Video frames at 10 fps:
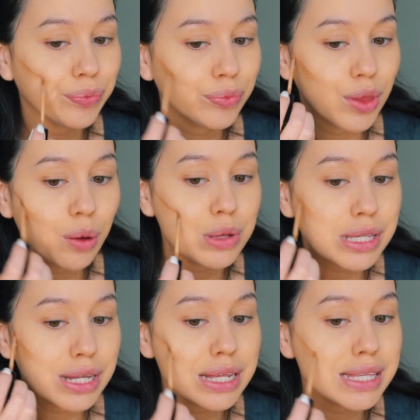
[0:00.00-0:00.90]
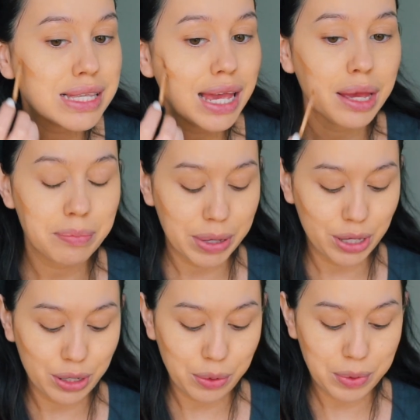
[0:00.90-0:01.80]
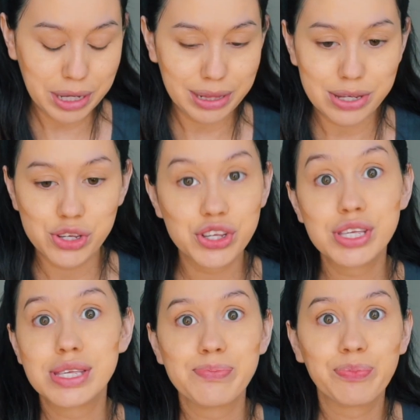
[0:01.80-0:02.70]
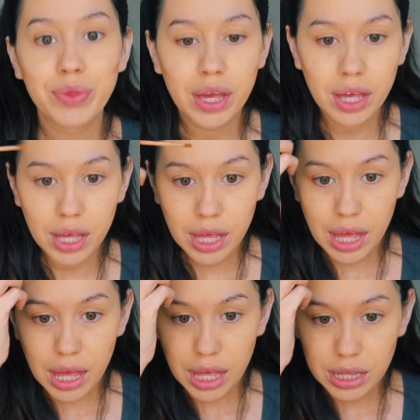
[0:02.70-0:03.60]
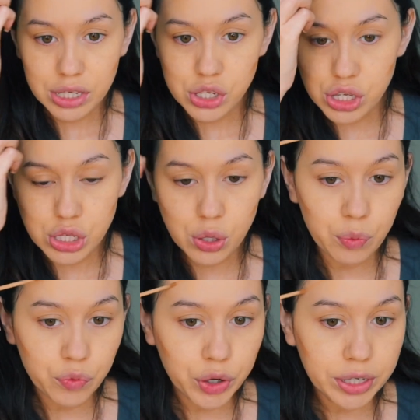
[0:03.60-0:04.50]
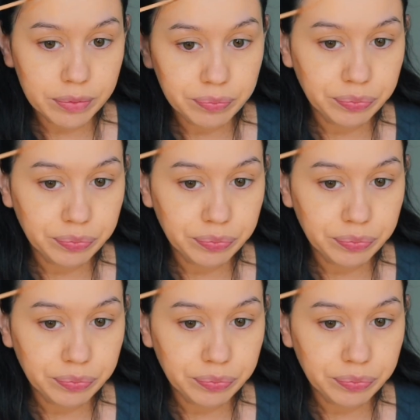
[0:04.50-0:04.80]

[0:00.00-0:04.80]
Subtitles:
no one's gonna see it, but you know what? Let's just go for it.